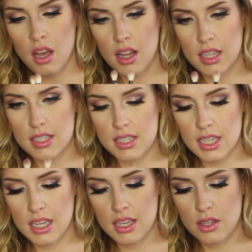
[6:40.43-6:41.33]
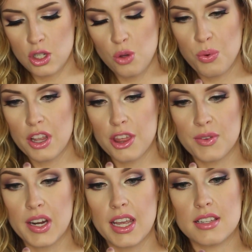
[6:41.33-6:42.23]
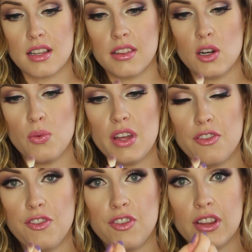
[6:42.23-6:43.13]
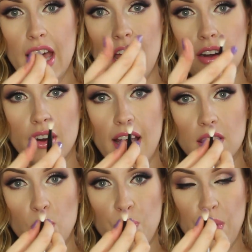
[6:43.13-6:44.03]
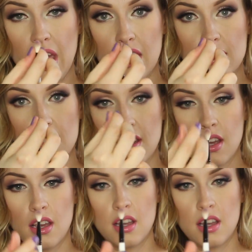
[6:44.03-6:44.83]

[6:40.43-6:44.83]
let's see, the 2.3 is a little bit flatter at the base.